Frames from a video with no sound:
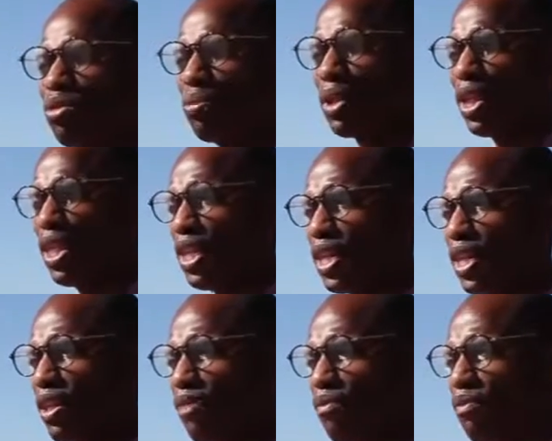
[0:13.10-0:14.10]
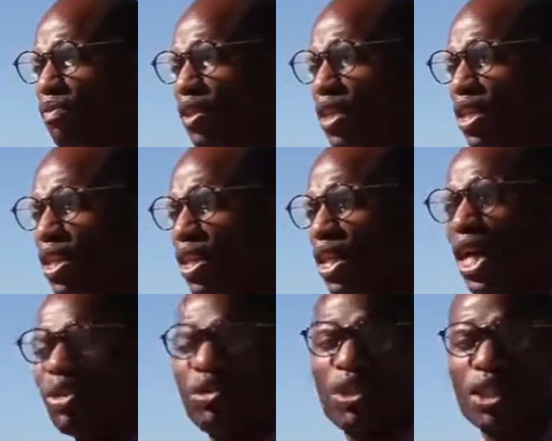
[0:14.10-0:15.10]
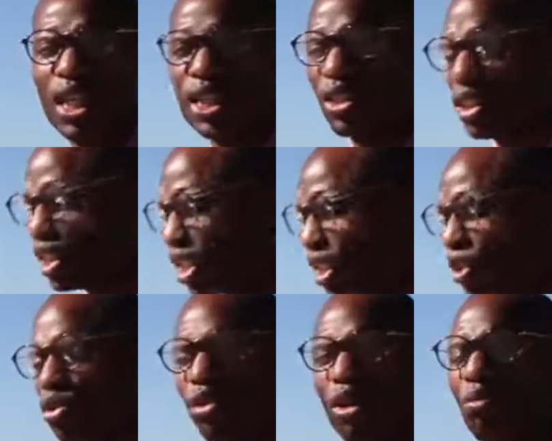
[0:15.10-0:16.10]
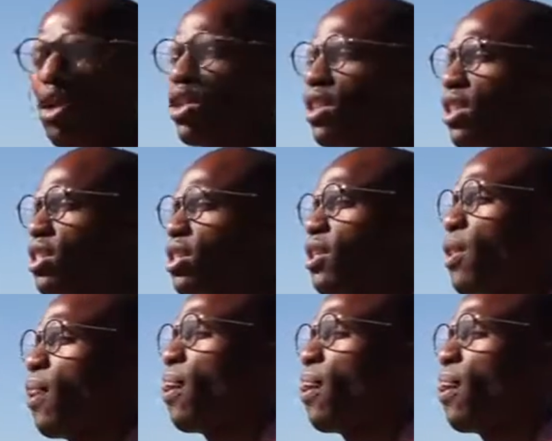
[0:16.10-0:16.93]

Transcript: Entrepreneur and to this lesson dedicated to role models.